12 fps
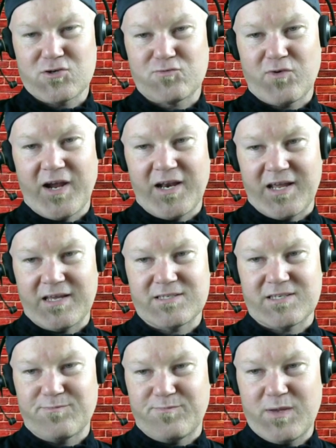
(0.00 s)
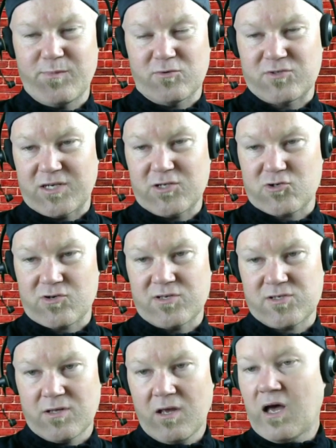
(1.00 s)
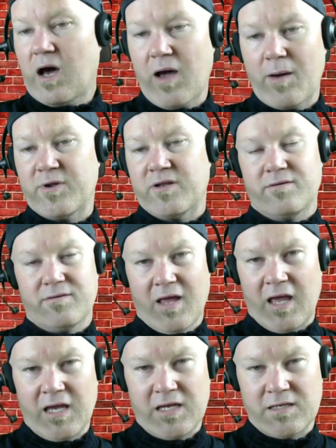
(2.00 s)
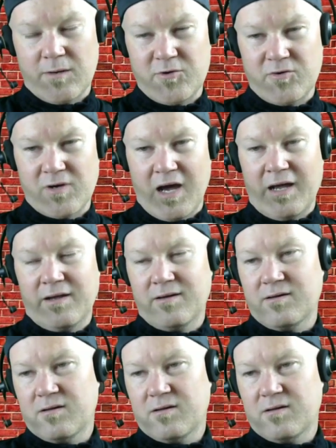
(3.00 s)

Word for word: as ratings and people's interest. I'm an AEW guy.